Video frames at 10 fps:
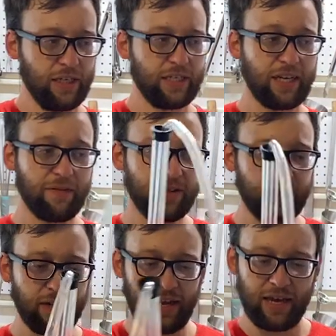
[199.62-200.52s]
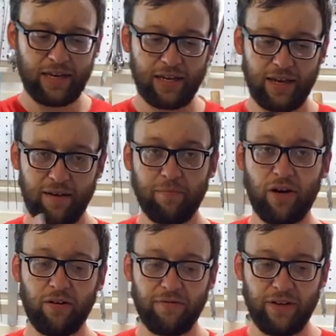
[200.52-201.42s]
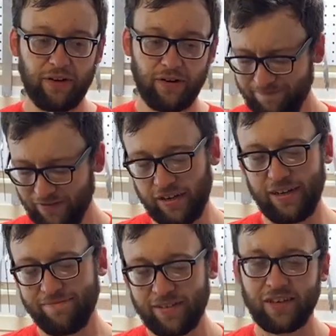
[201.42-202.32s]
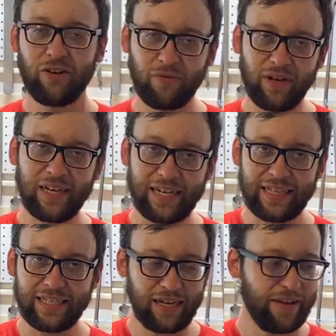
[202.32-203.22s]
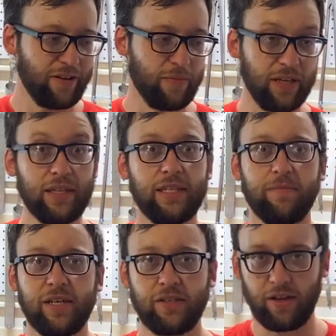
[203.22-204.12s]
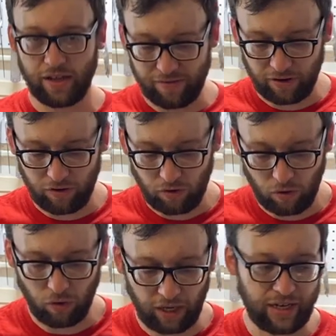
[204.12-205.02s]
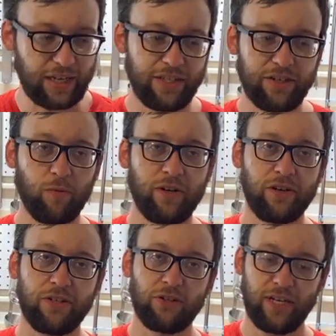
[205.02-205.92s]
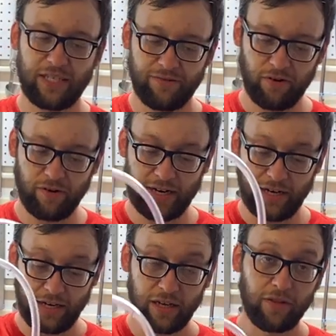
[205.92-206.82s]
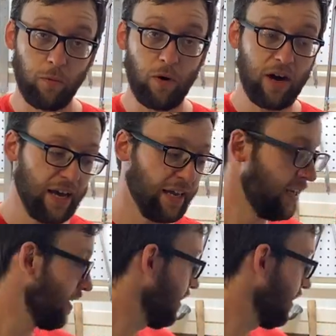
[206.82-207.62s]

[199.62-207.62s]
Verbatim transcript: siphon and a bottle filler. Okay, you don't really need these either, but this makes your life a whole lot easier when you're transferring the wine